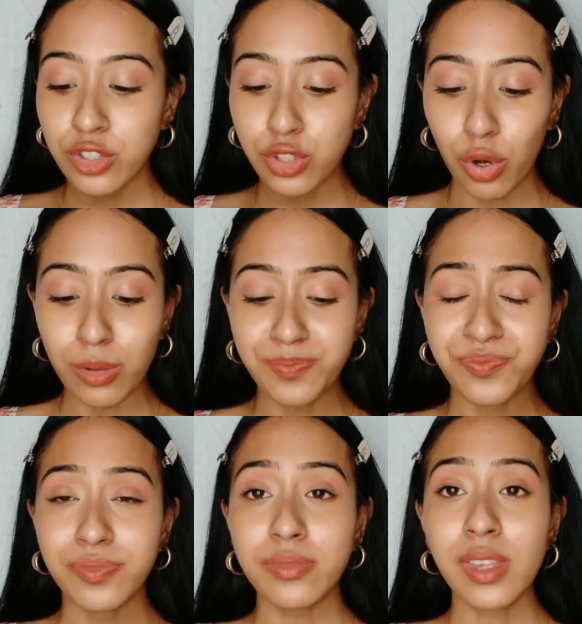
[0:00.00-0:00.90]
So
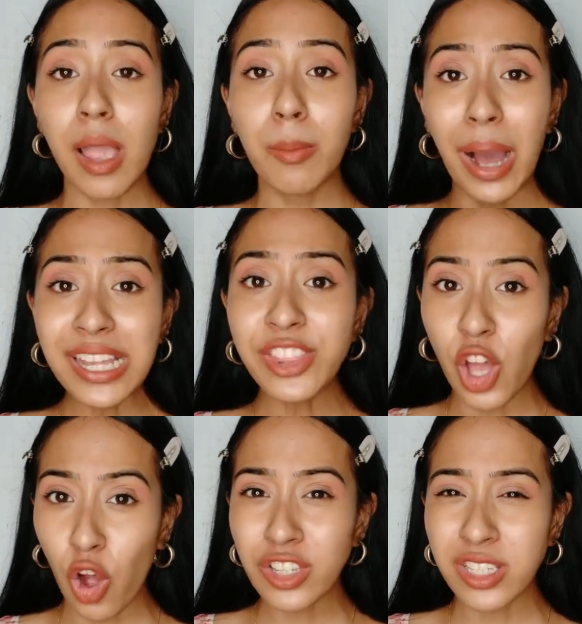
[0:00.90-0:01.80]
my
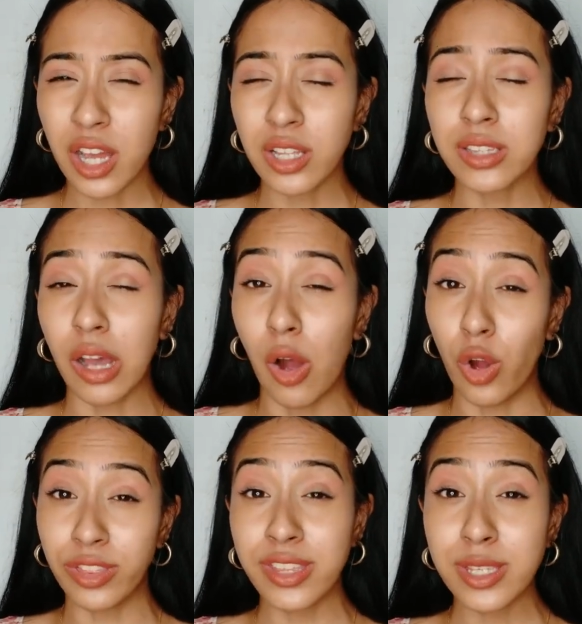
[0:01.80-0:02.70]
thoughts
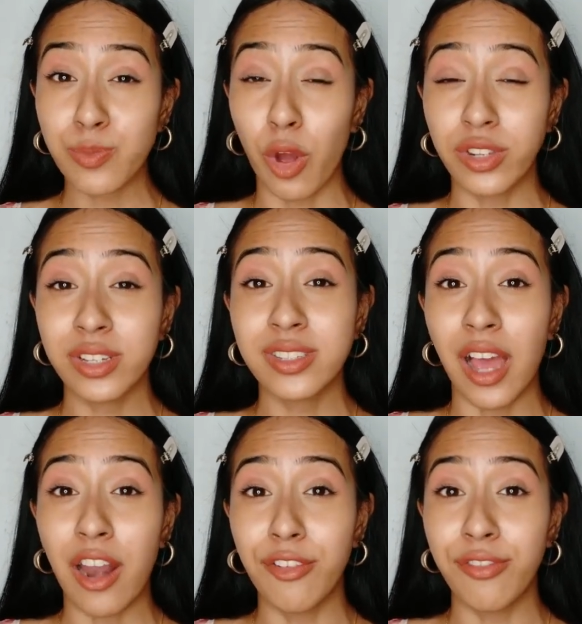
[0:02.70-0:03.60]
on these products
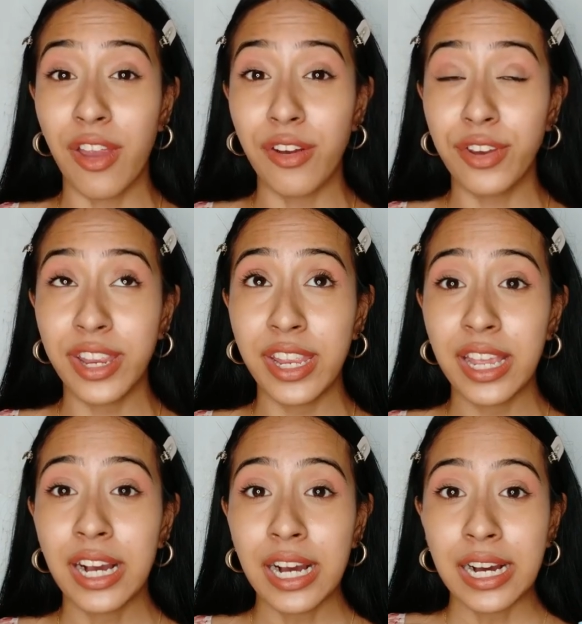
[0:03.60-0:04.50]
are
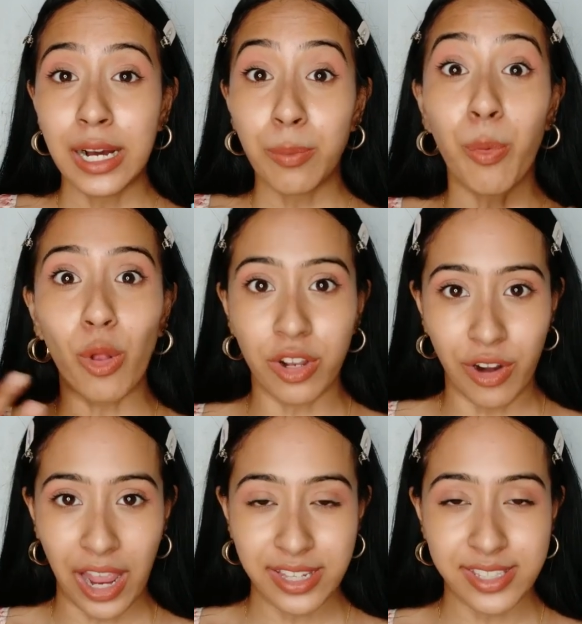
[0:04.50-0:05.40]
very
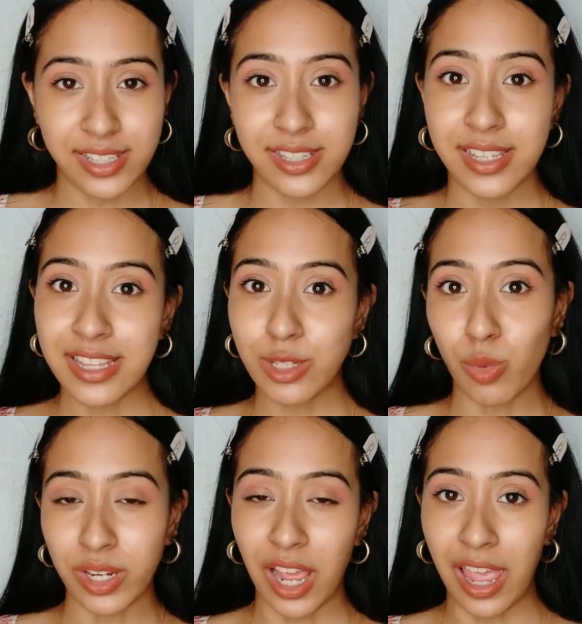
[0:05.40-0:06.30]
polarized, that's
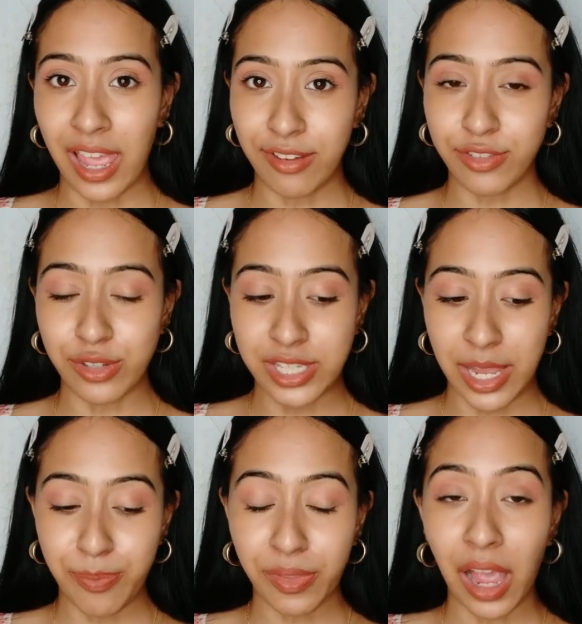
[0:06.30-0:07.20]
what I have to
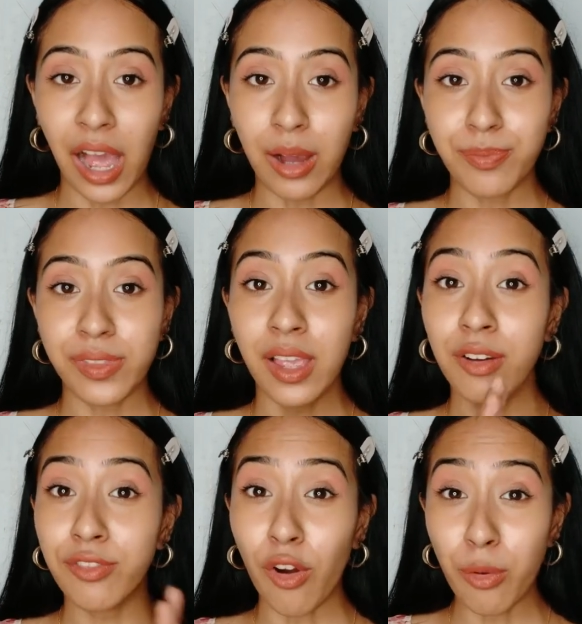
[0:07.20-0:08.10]
say. Um,
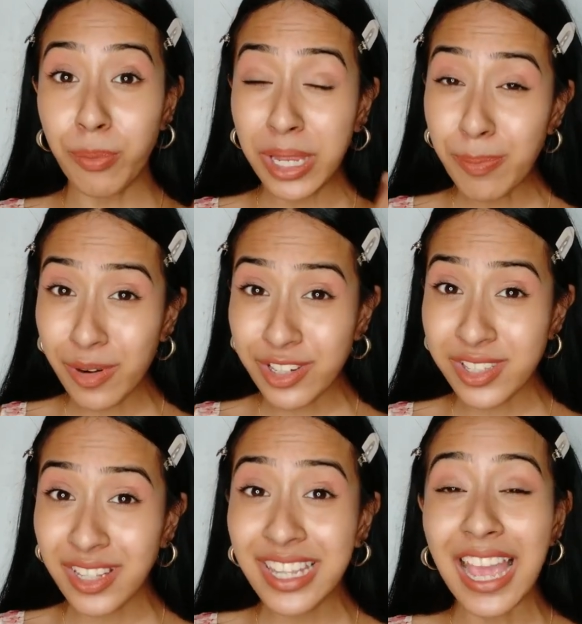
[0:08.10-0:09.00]
for me
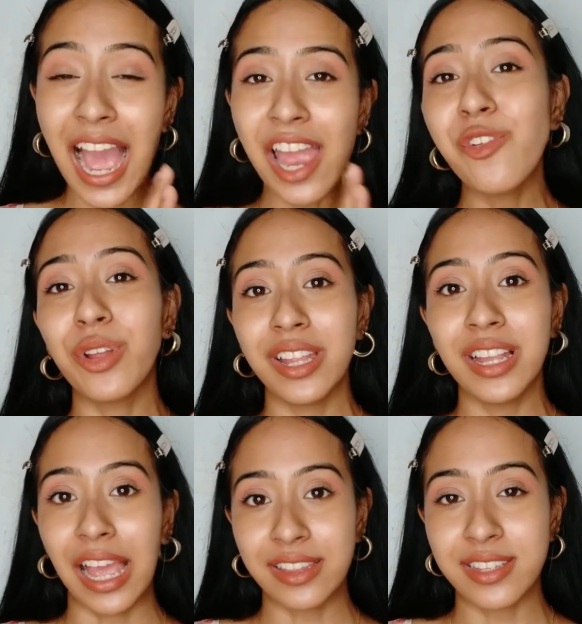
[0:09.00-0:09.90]
personally, I really
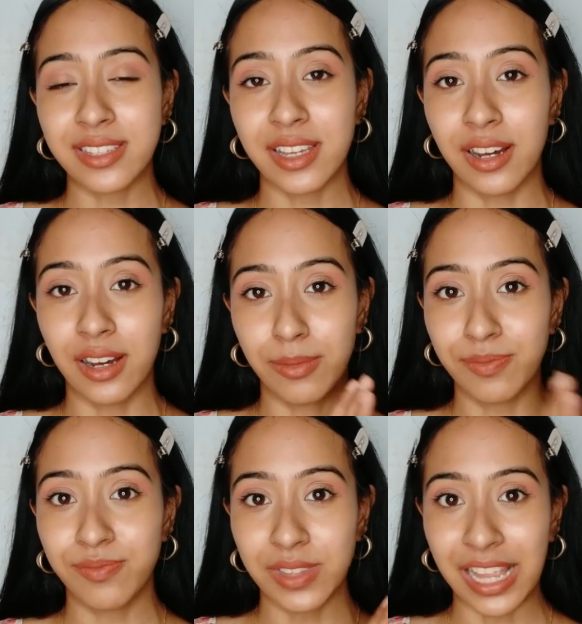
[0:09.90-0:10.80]
like this uh,
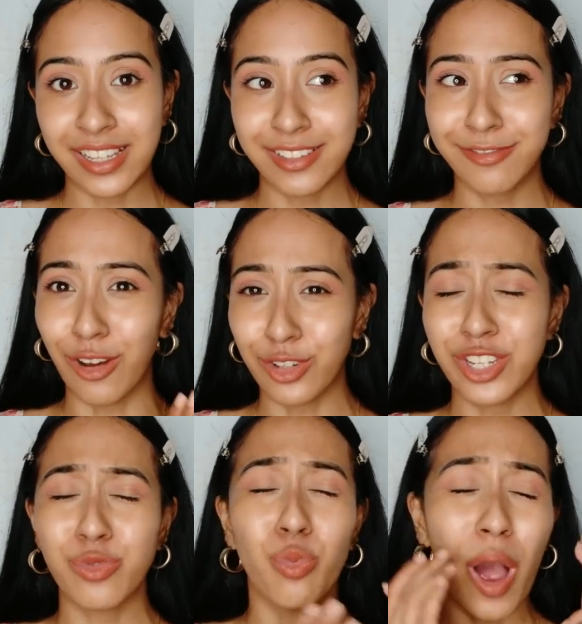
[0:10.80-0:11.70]
like
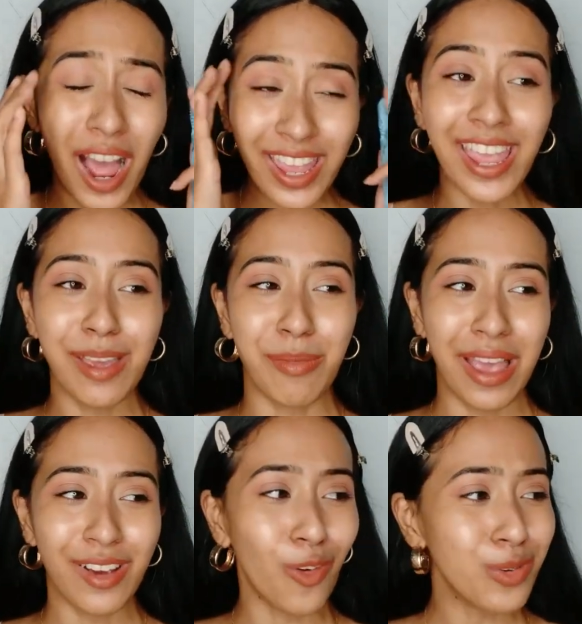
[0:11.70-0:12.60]
foundation. Why am
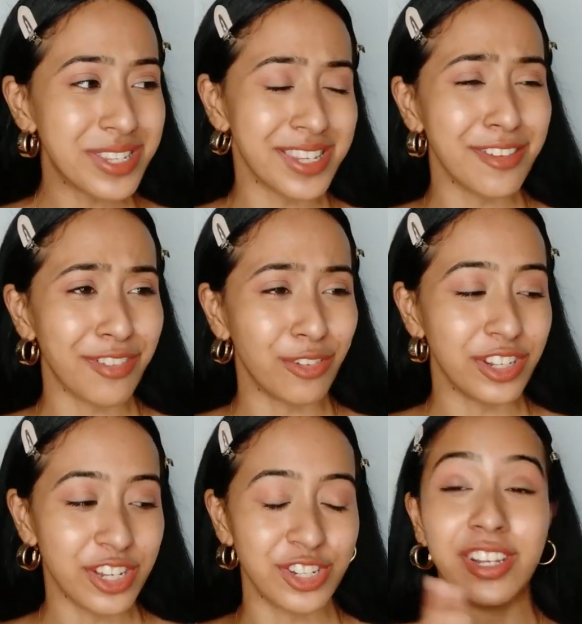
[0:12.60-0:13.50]
I always saying
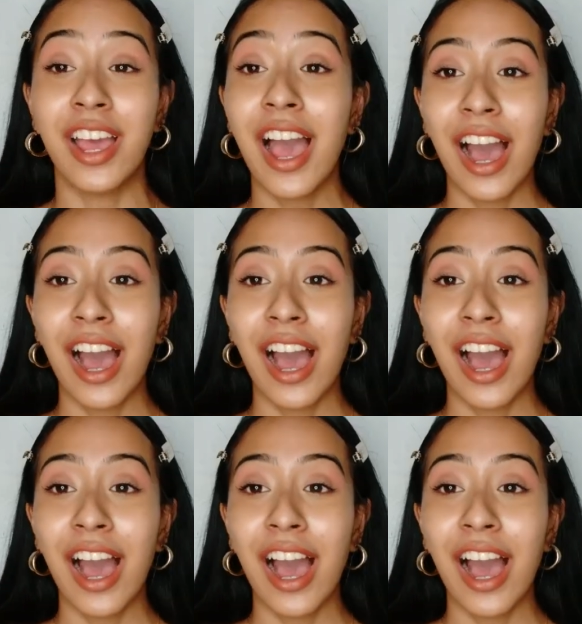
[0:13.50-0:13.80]
foundation?